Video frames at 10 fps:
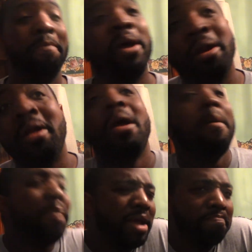better.
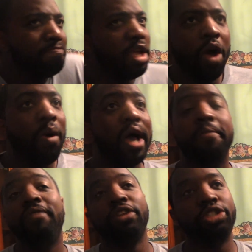But you know
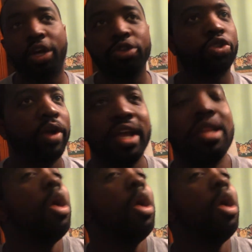what? If the show's great,